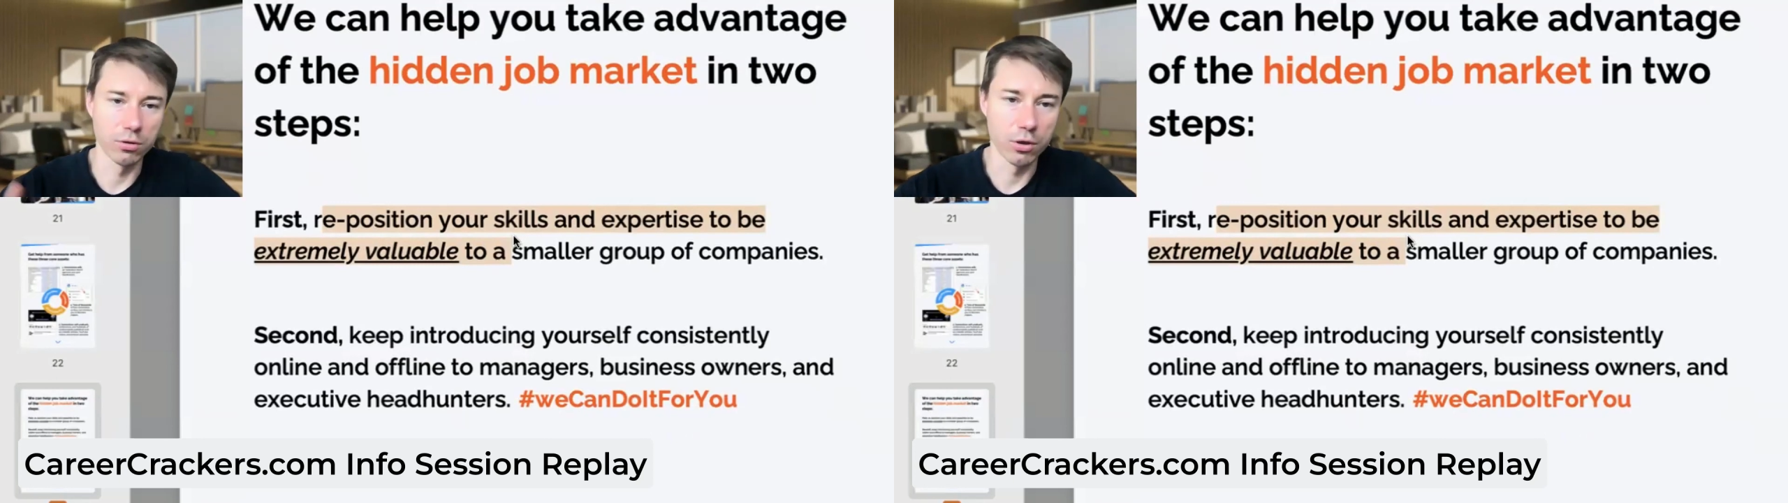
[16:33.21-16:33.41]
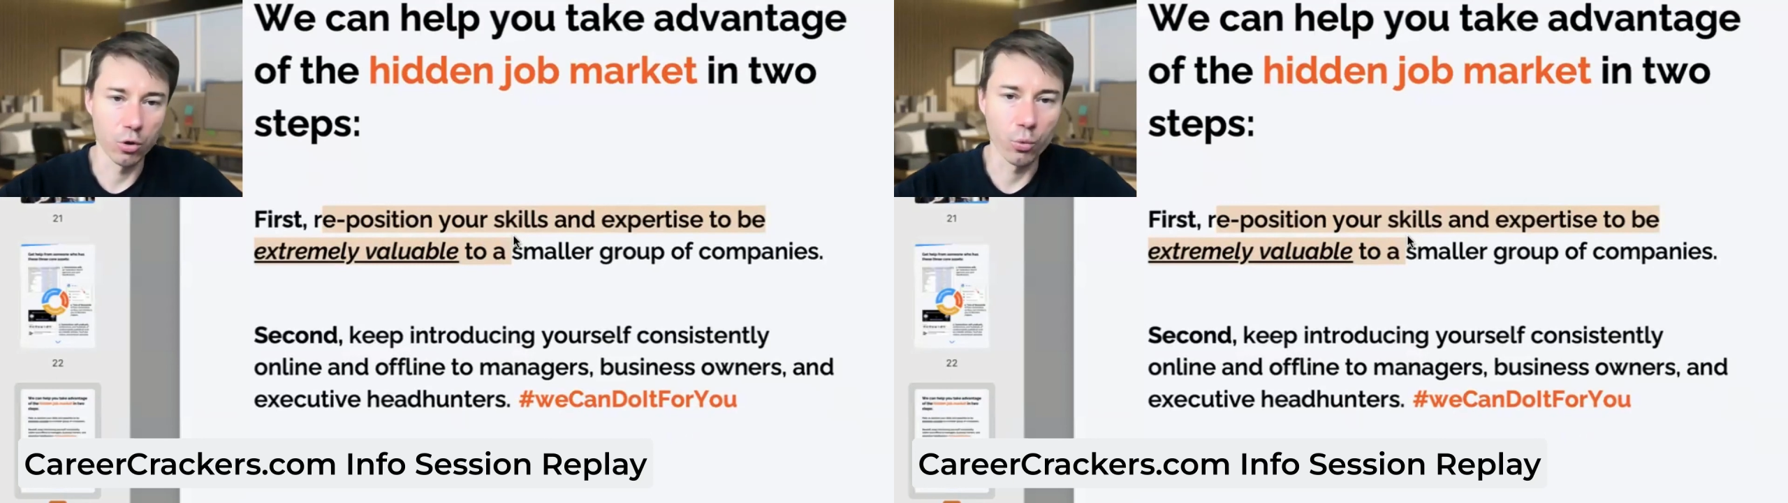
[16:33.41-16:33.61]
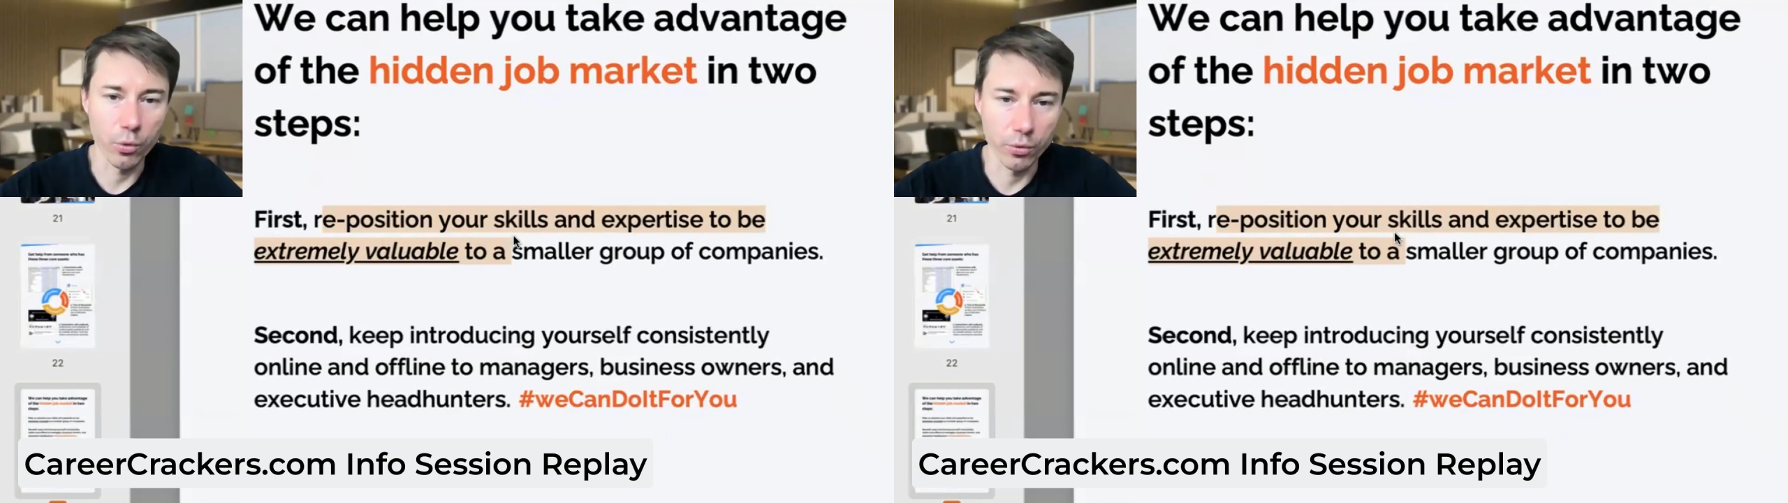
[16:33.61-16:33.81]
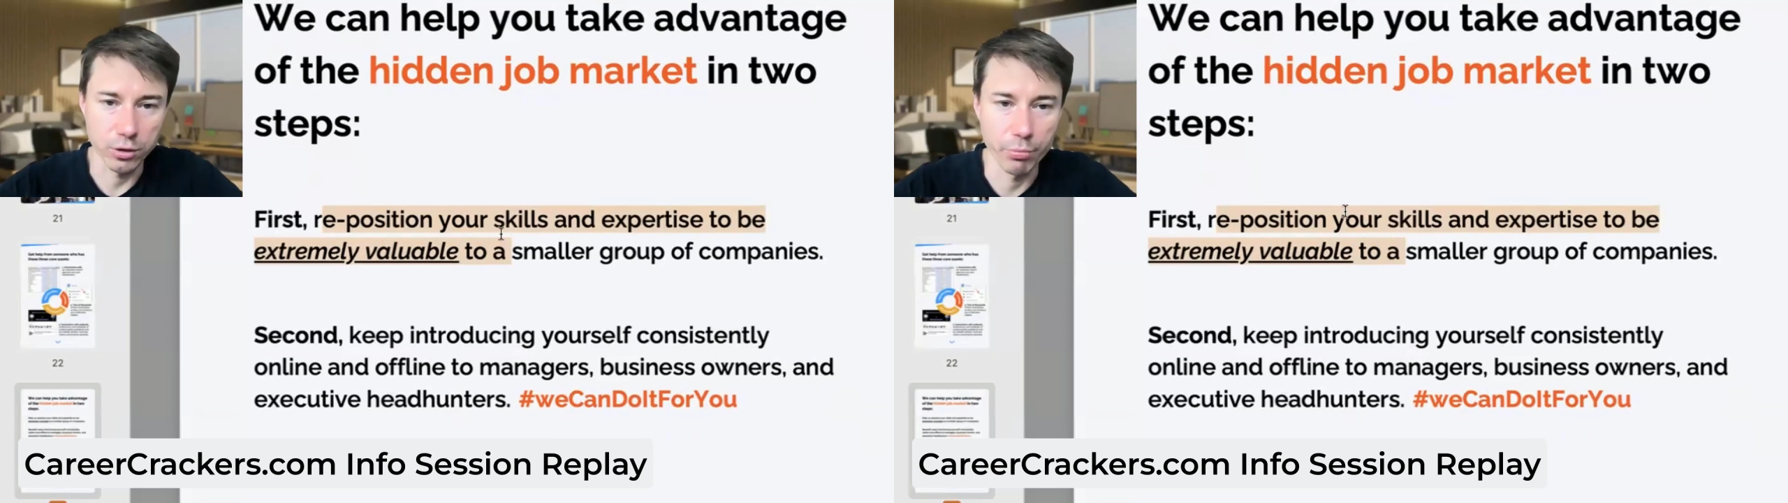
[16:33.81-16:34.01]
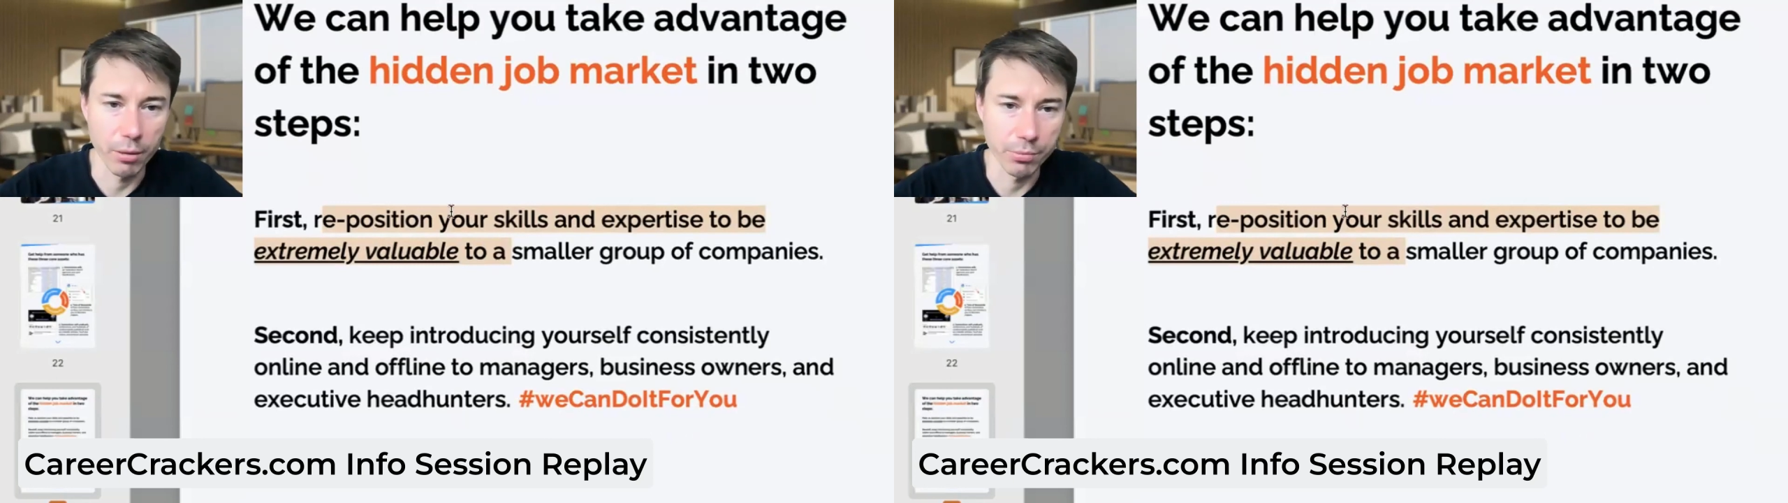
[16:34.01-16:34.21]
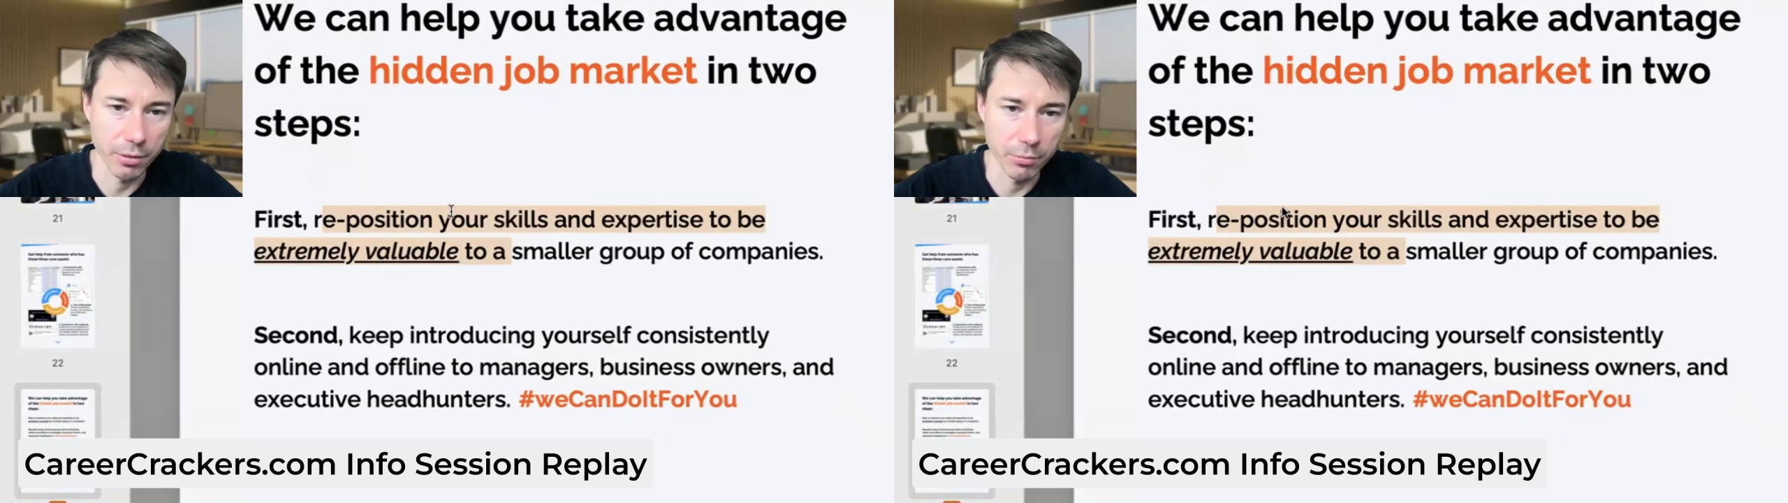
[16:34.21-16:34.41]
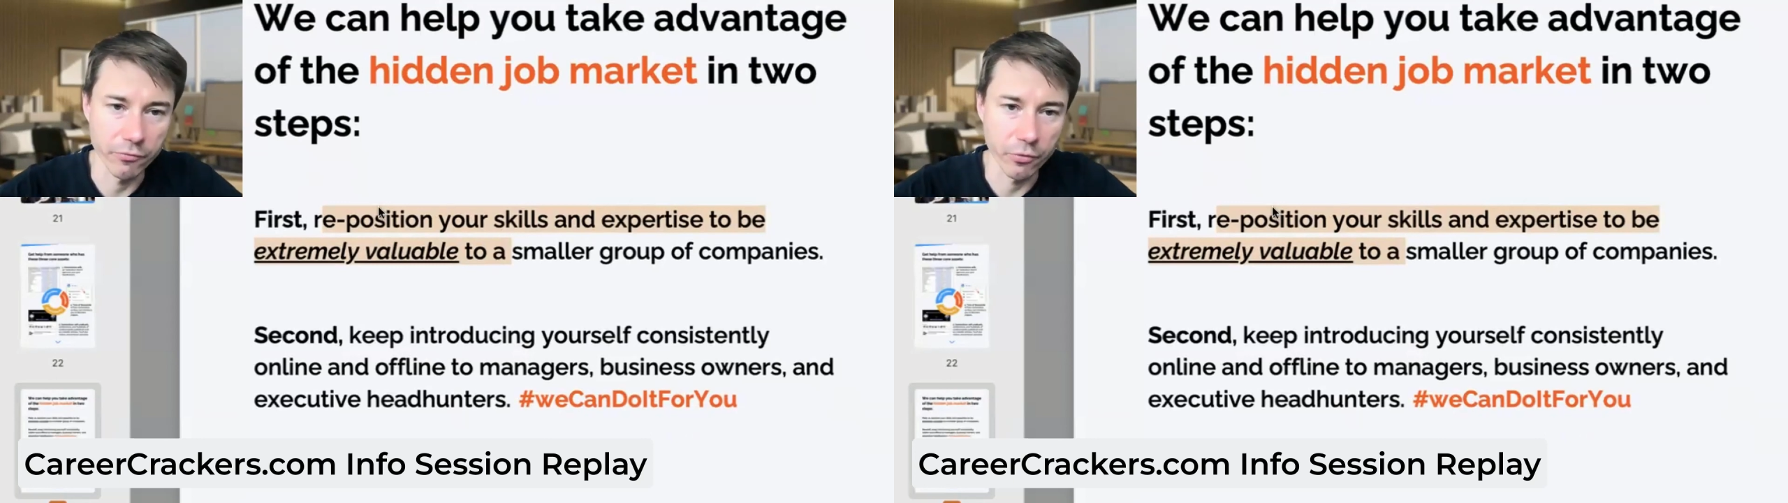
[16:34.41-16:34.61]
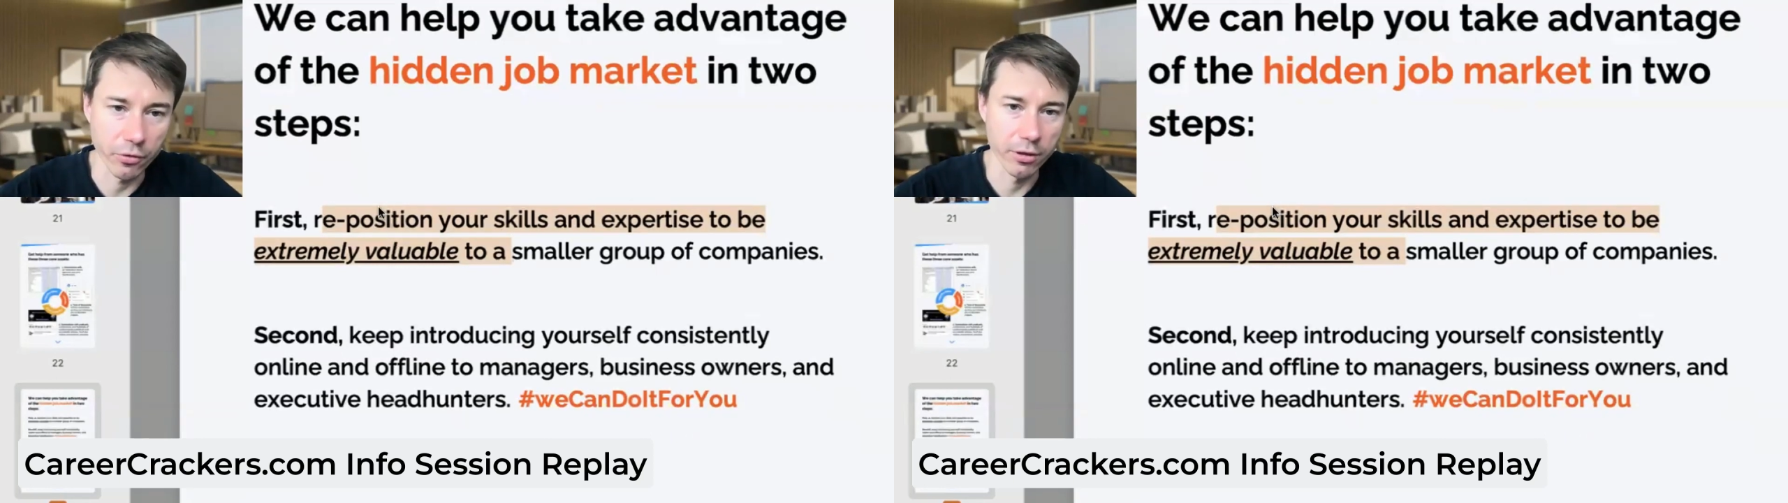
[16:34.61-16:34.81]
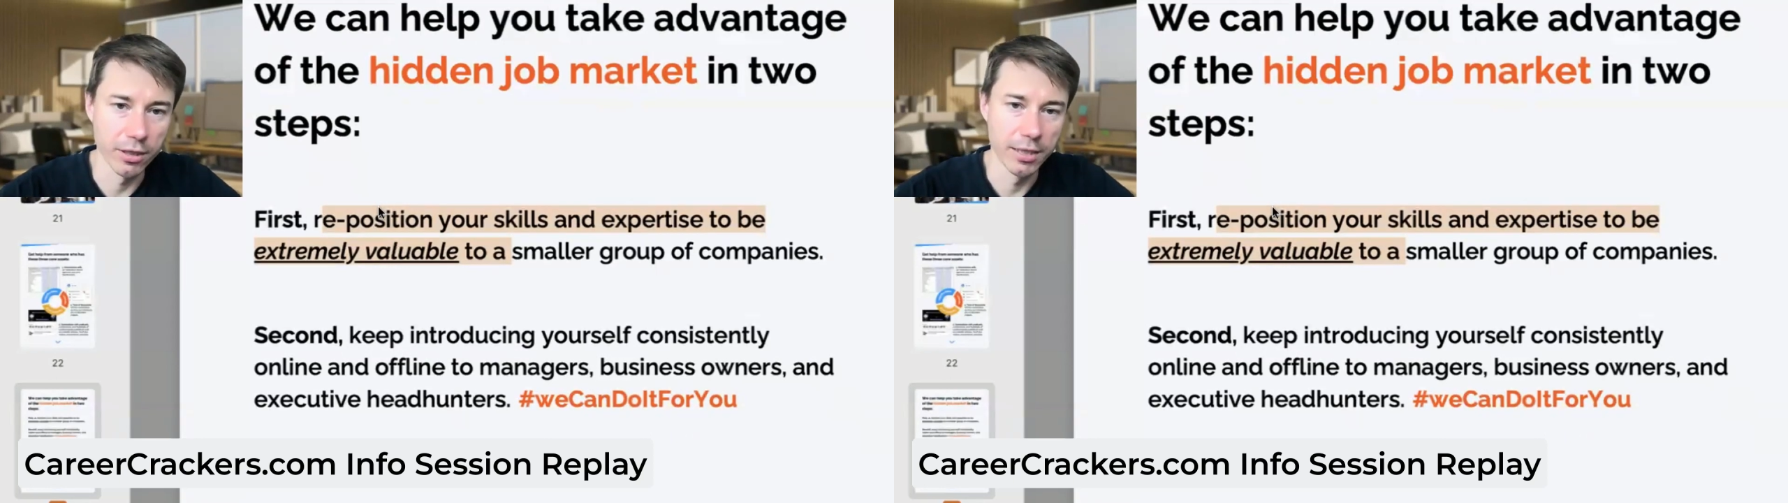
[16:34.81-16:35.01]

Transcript: we are willing to pay premium for.